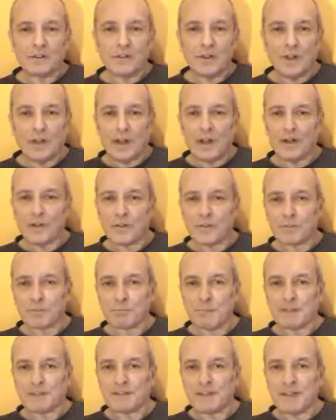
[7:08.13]
the
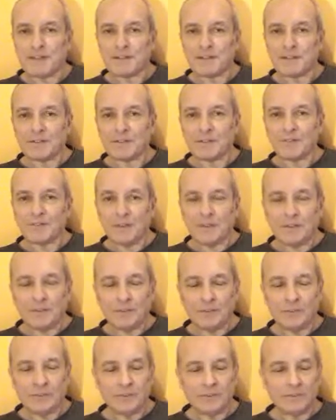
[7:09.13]
Earth's magnetic
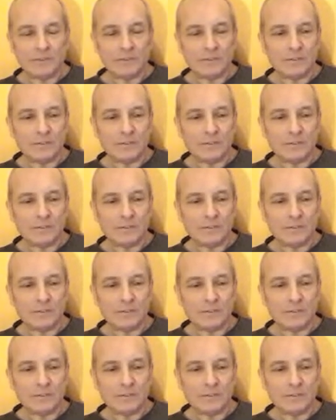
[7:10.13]
field.